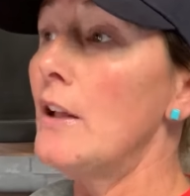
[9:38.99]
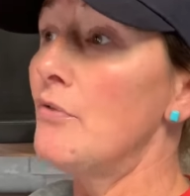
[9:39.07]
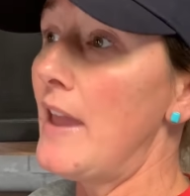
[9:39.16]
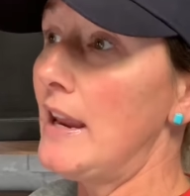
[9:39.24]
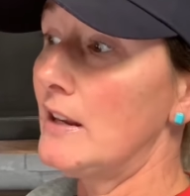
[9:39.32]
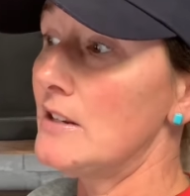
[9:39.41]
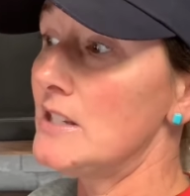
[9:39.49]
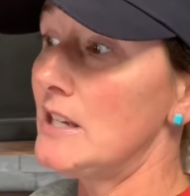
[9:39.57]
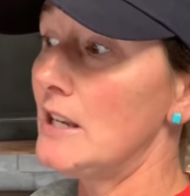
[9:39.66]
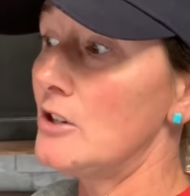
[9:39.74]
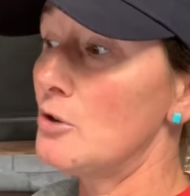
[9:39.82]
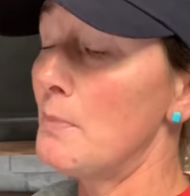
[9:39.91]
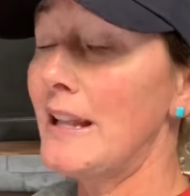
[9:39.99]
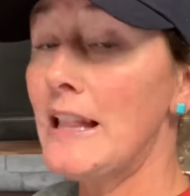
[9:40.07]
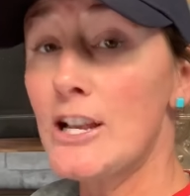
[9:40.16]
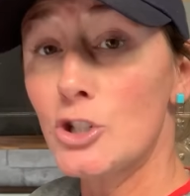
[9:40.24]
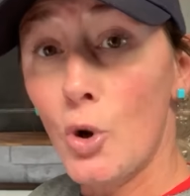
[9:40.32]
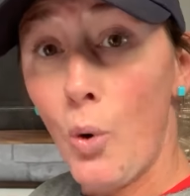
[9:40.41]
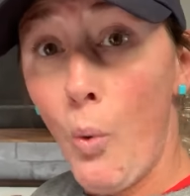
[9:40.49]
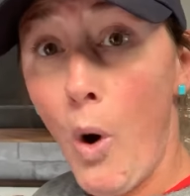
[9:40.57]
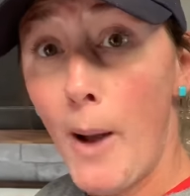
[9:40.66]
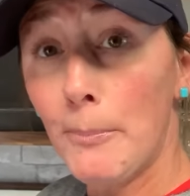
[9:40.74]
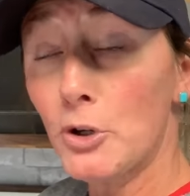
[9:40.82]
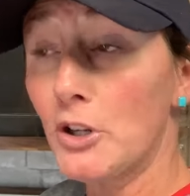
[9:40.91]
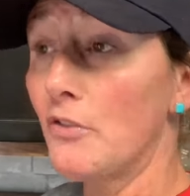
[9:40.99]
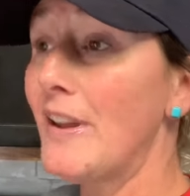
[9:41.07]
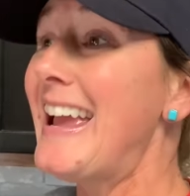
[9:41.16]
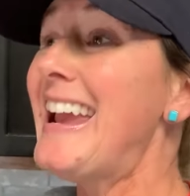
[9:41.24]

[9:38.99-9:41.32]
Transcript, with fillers: They can tend to be less cooperative.